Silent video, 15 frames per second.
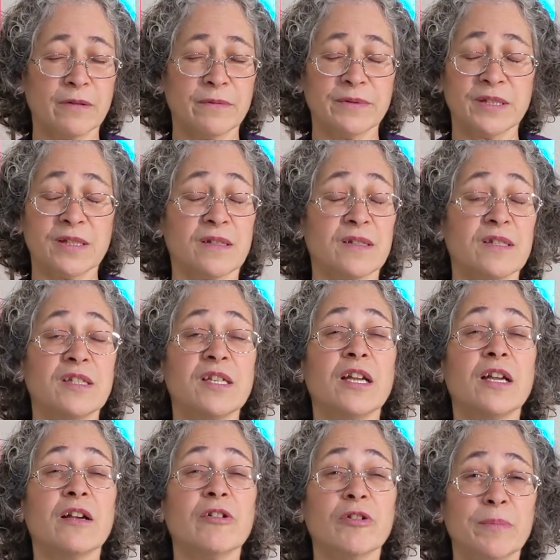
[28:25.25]
This is
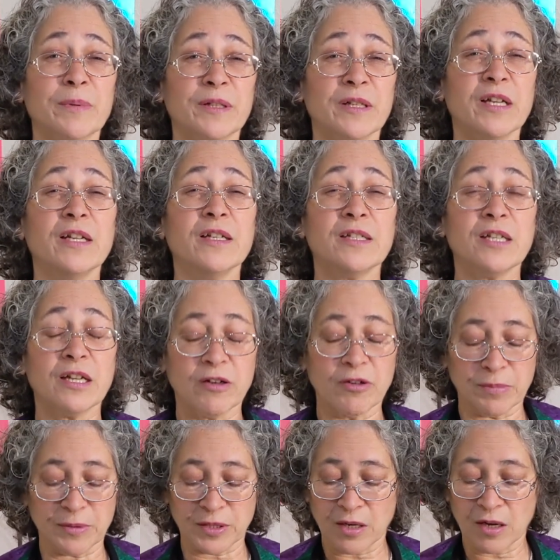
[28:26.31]
terribly,
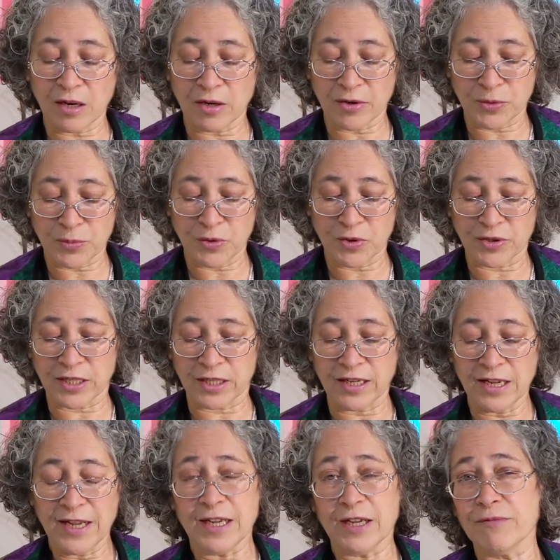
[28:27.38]
terribly hard work.
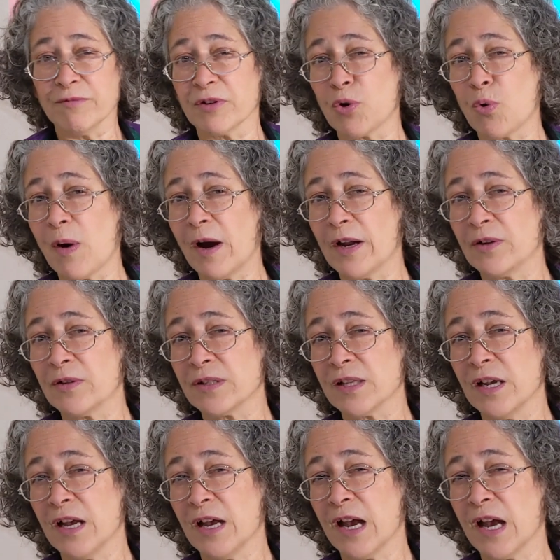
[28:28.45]
It
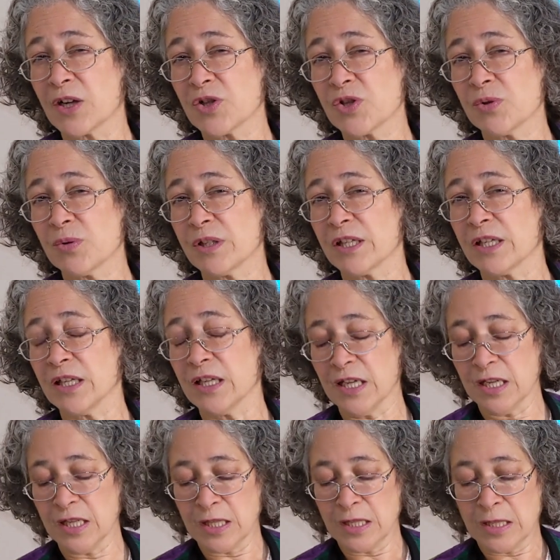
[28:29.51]
requires actually
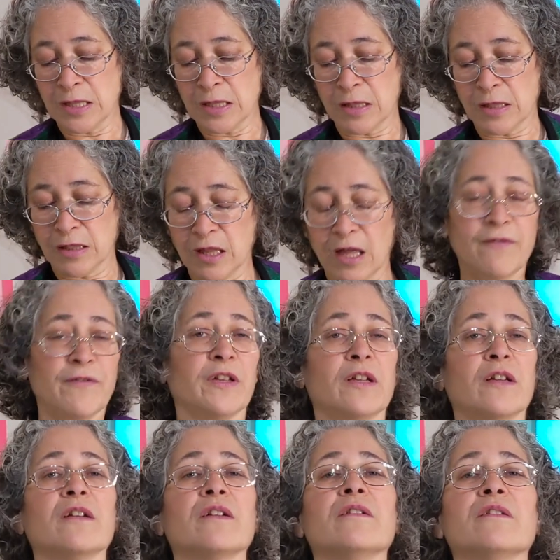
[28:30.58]

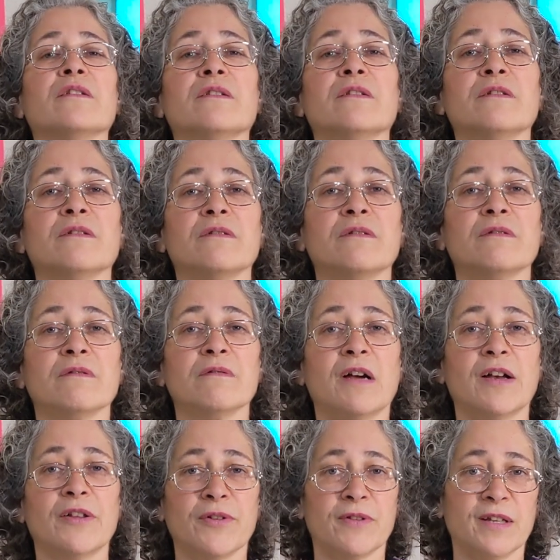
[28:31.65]
loving
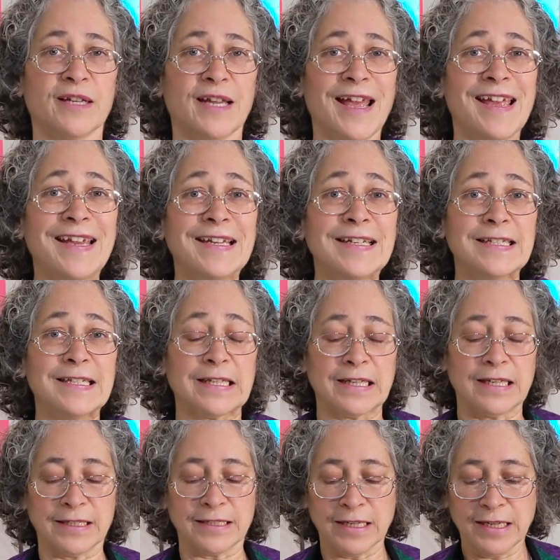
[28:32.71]
rather than hating.
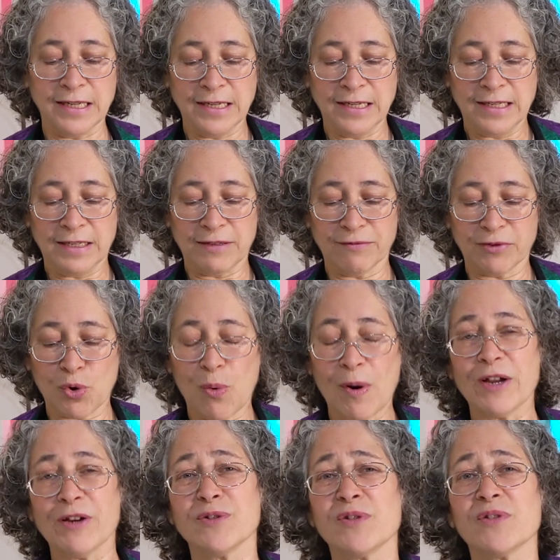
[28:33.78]
It
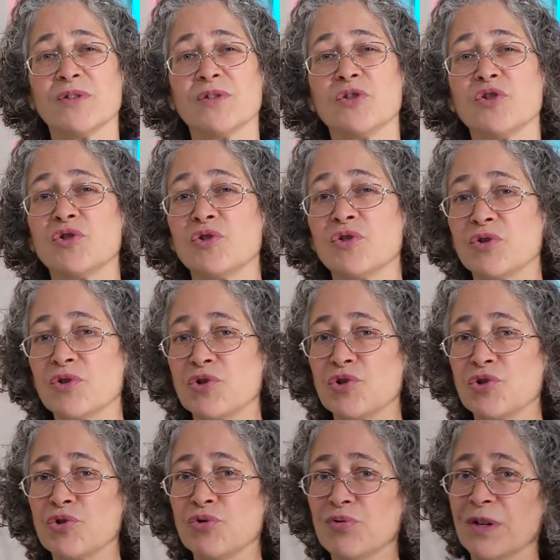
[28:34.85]
requires
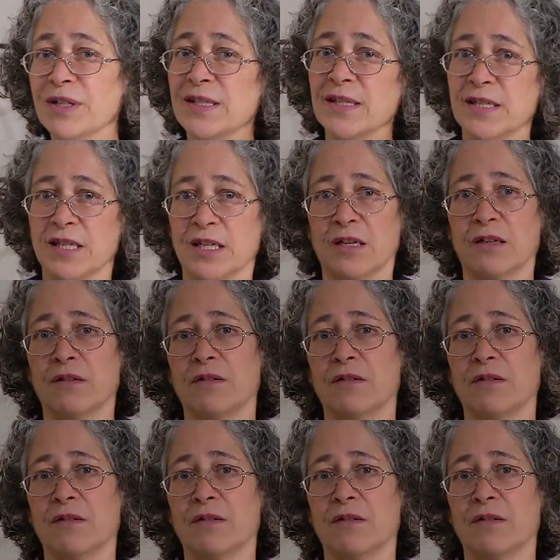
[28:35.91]
trusting